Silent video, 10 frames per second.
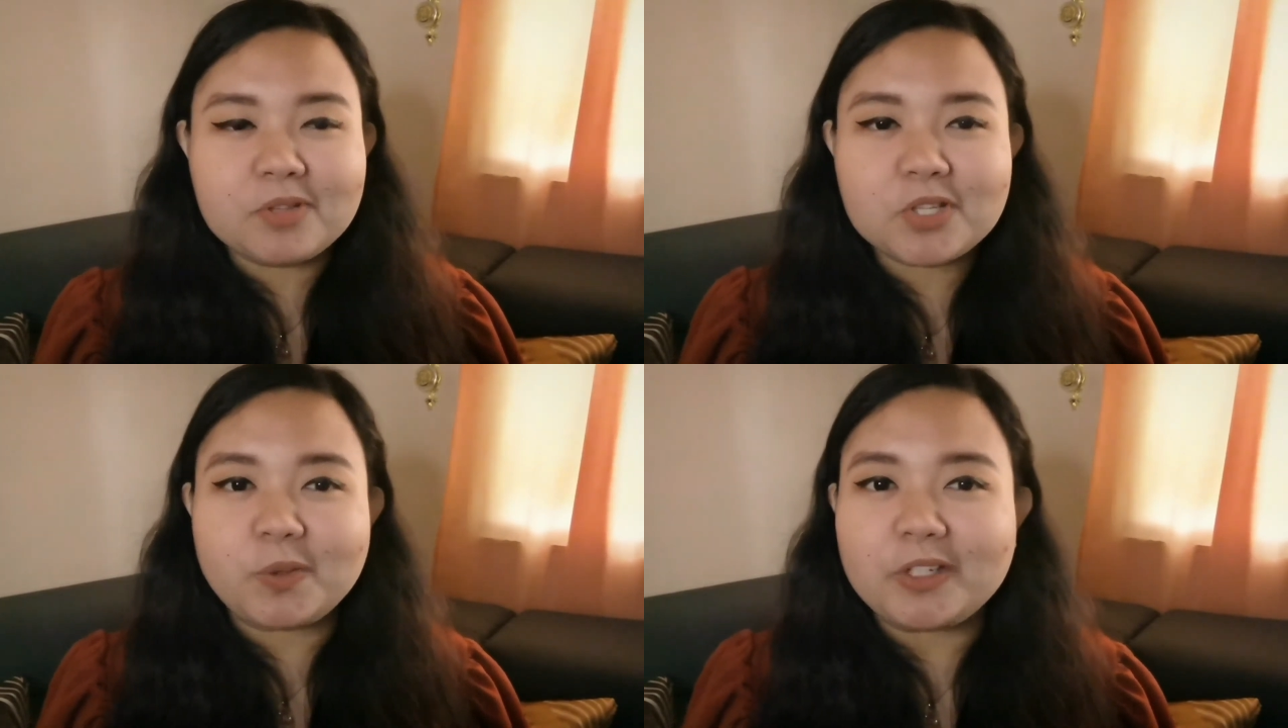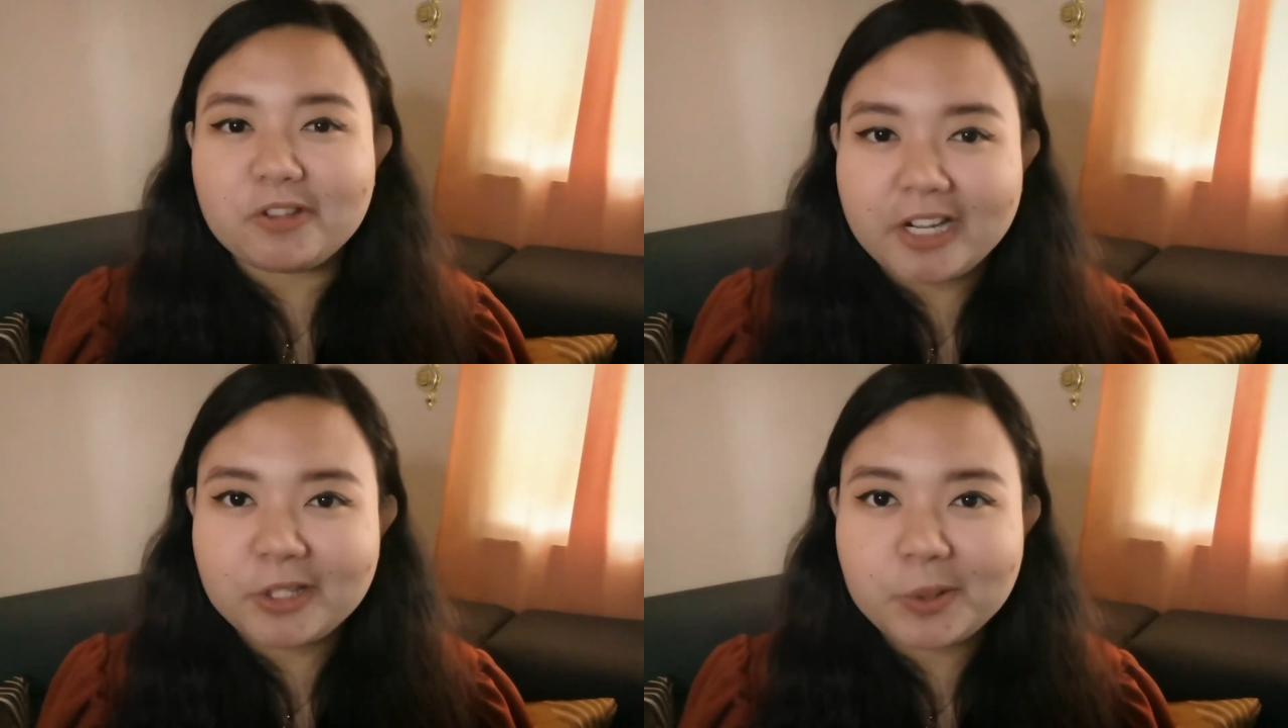So I
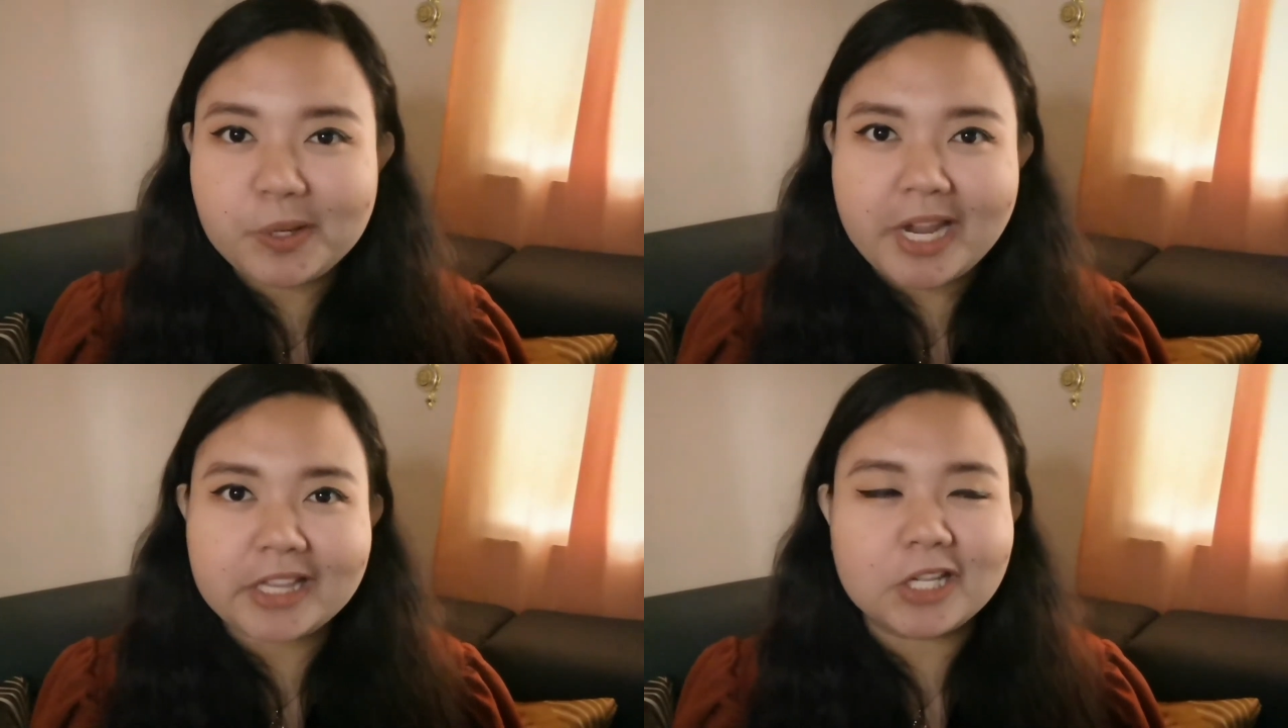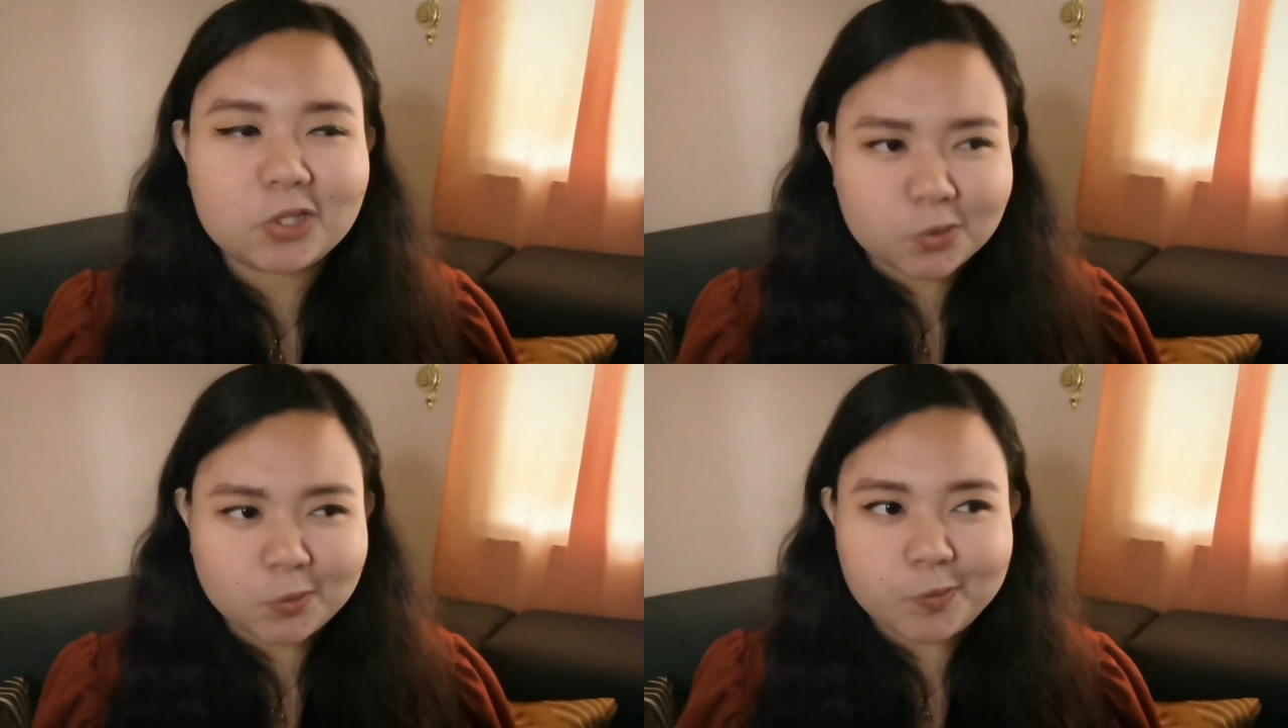tried to create a
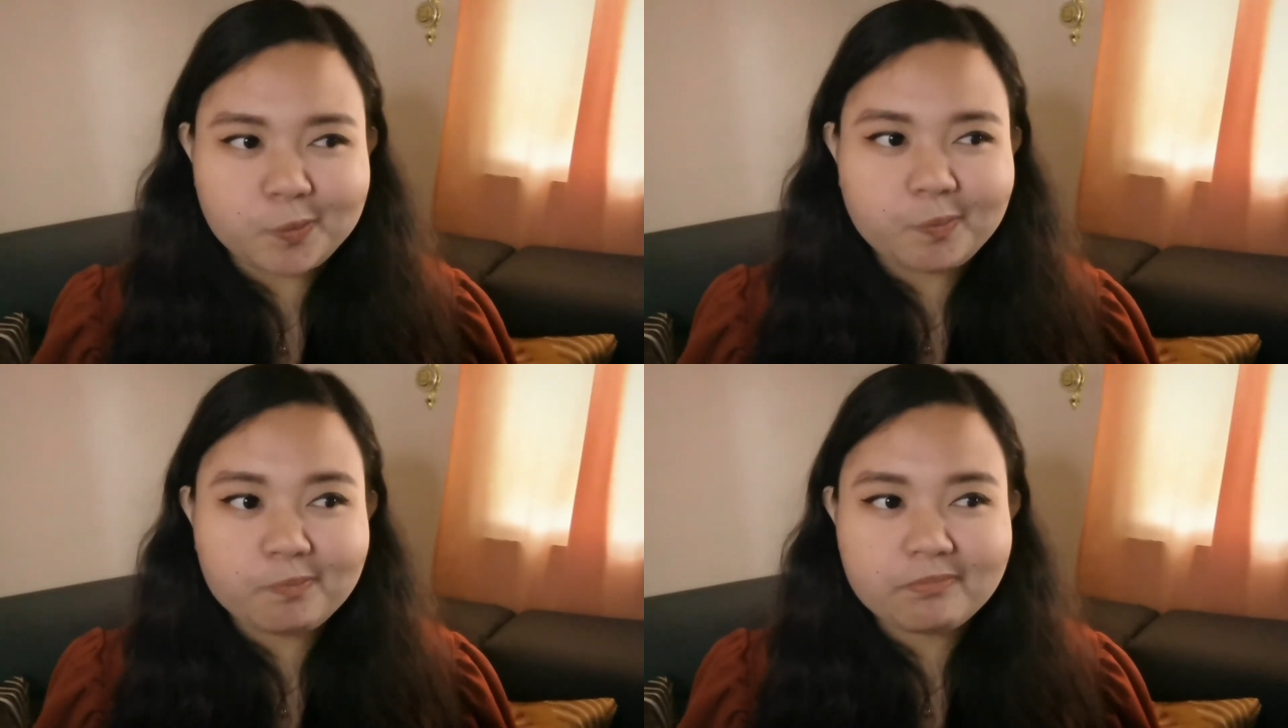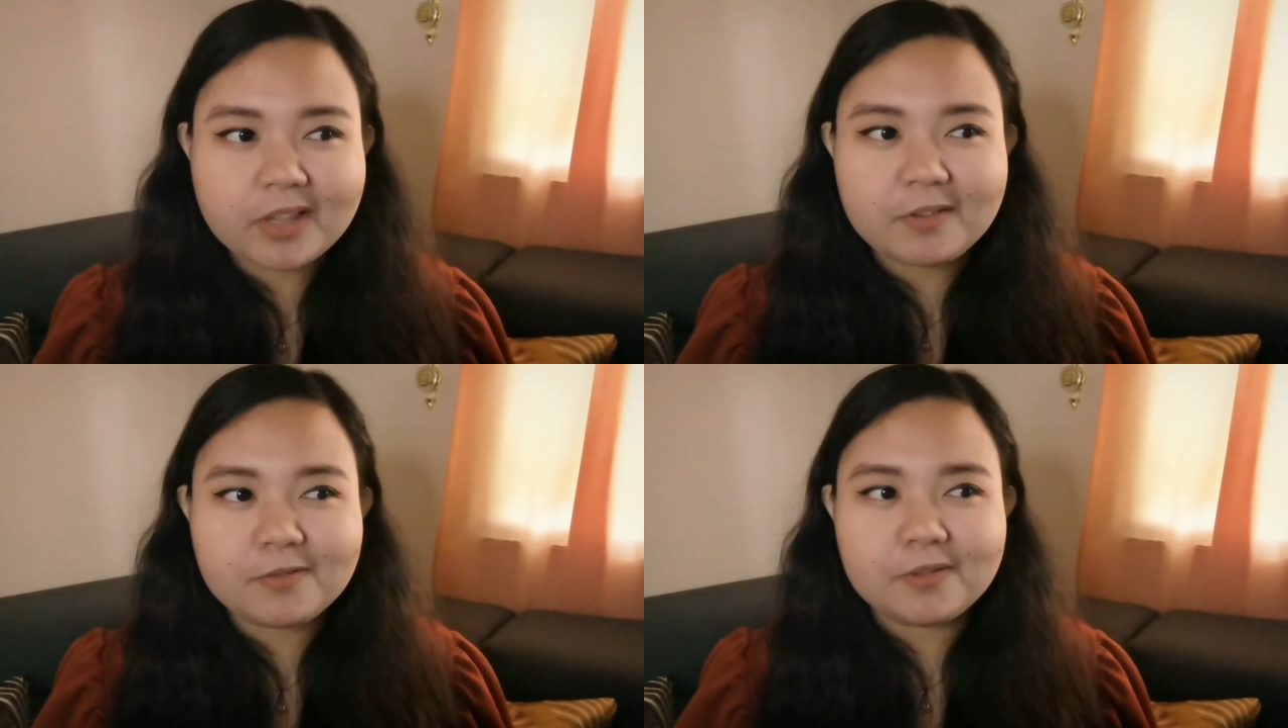tune,
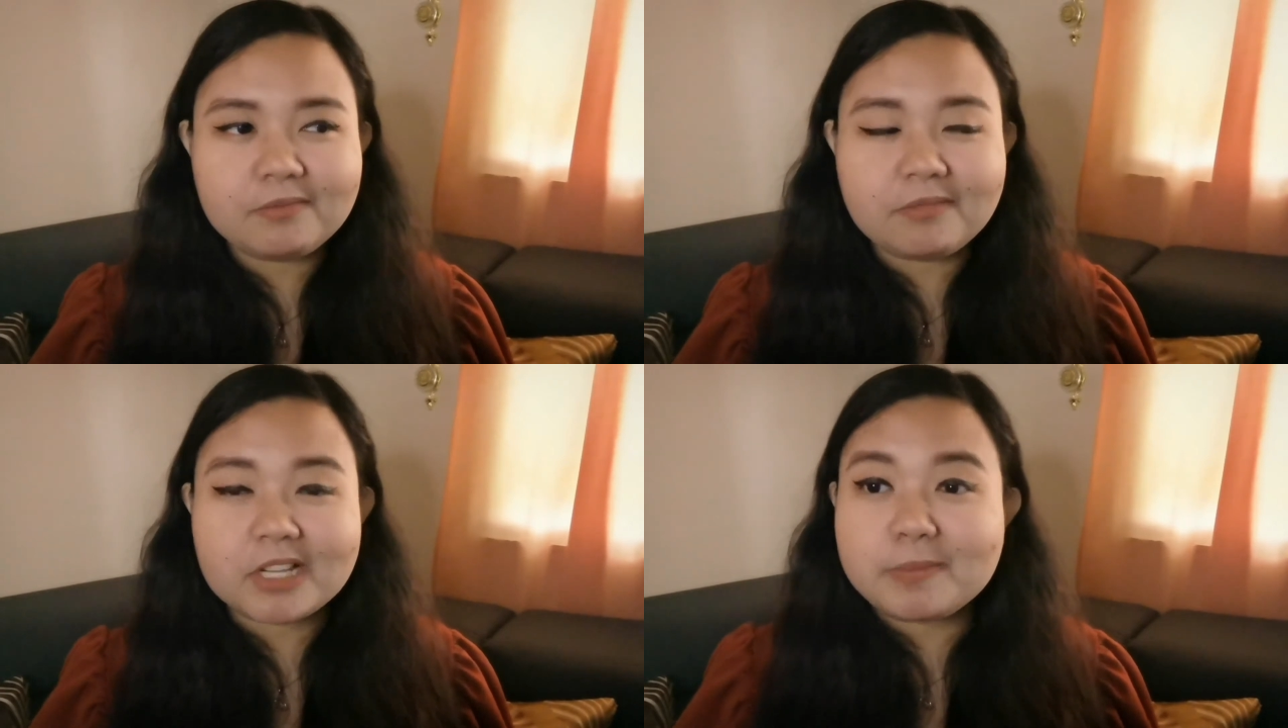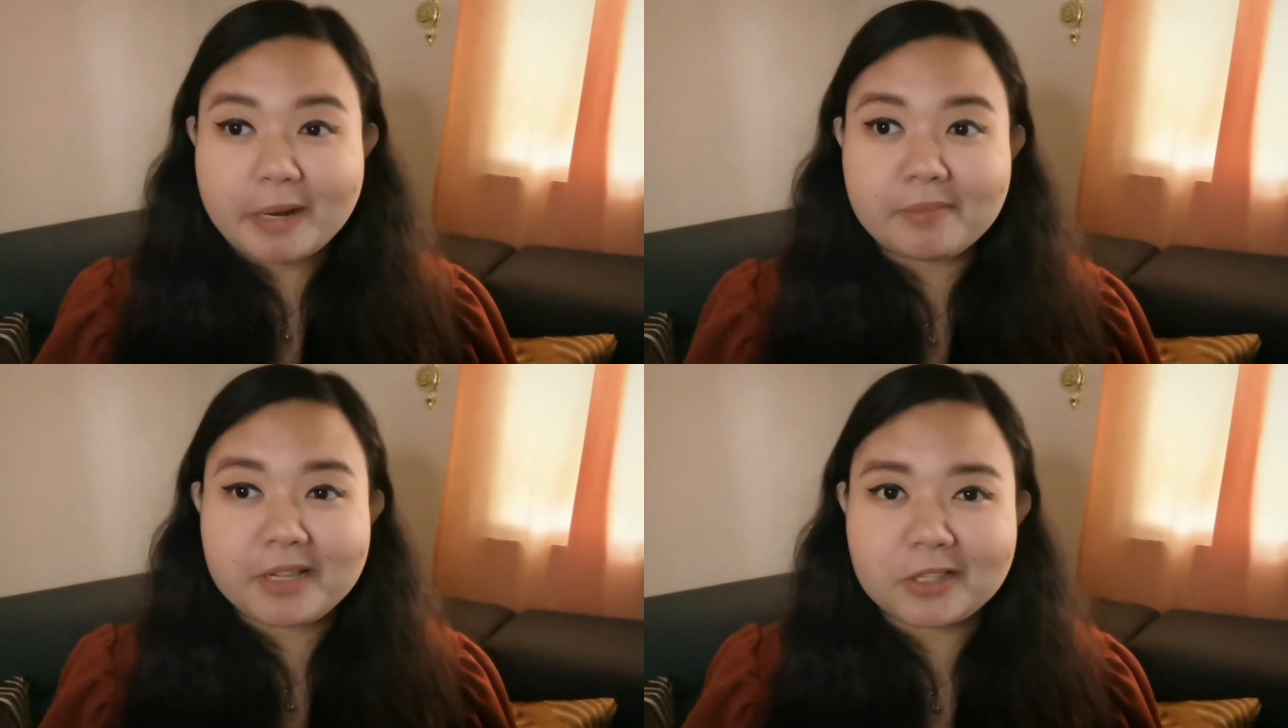
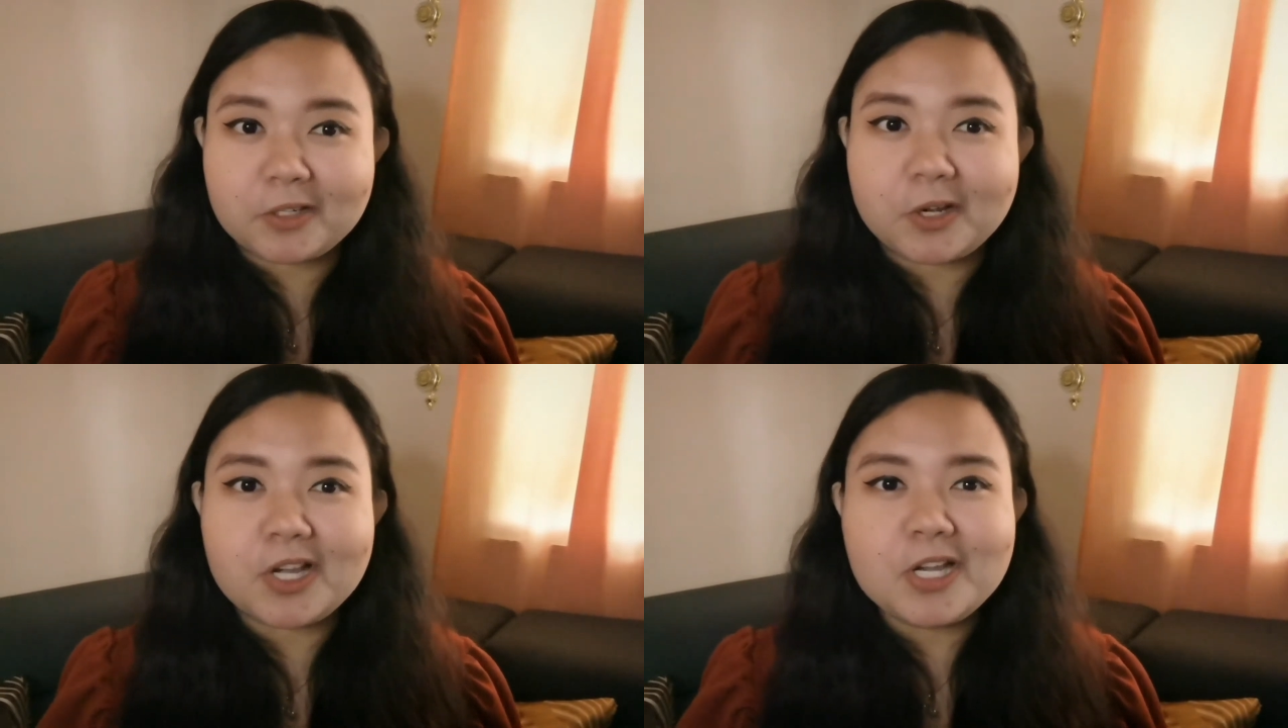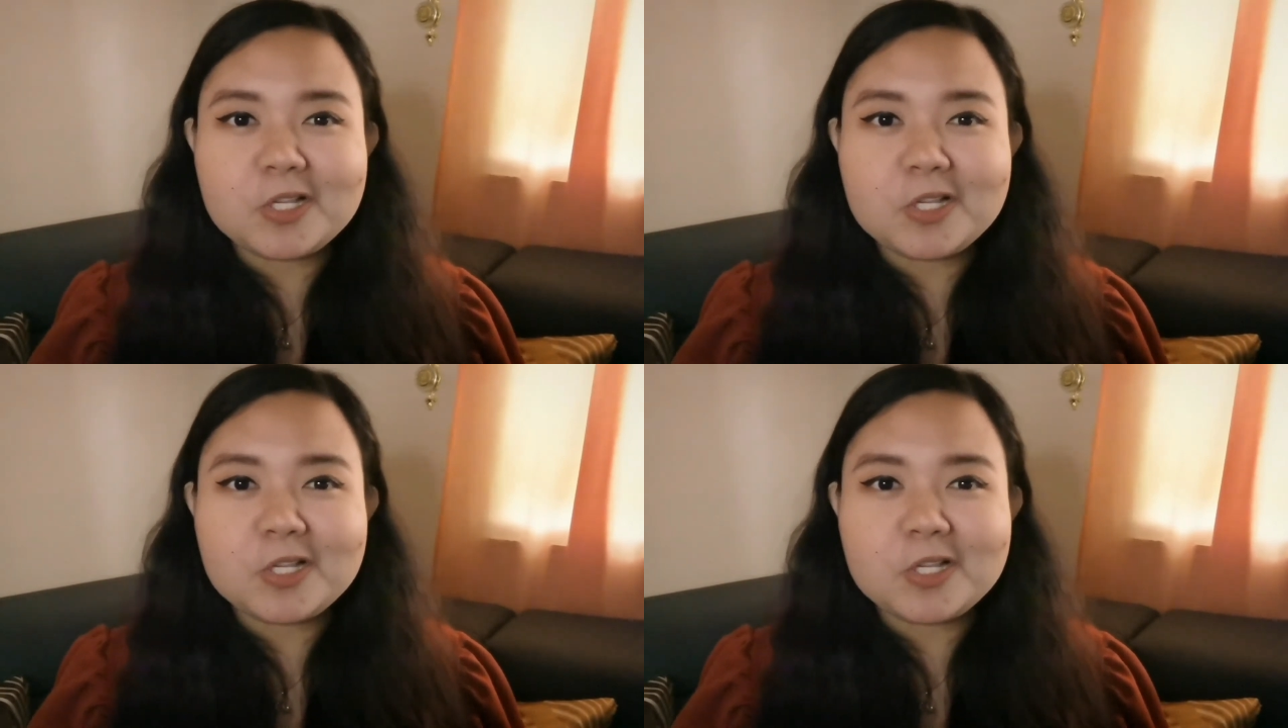experiment on, no?